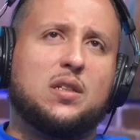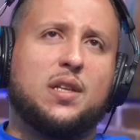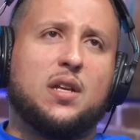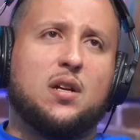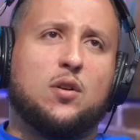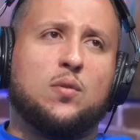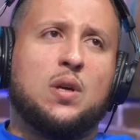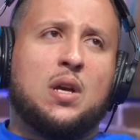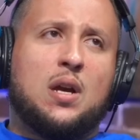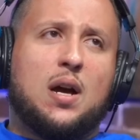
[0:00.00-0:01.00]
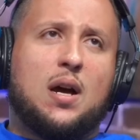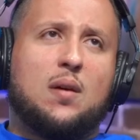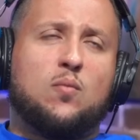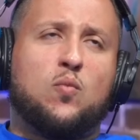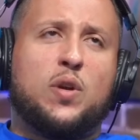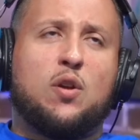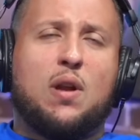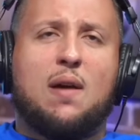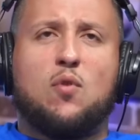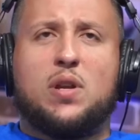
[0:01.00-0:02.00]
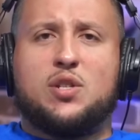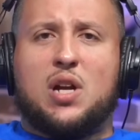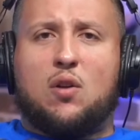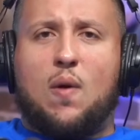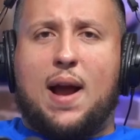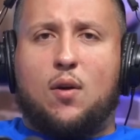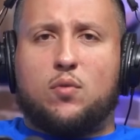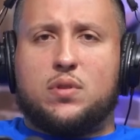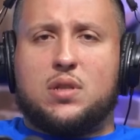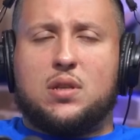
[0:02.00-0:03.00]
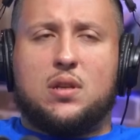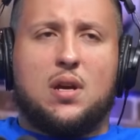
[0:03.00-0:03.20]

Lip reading: we don't have Orisha crowned.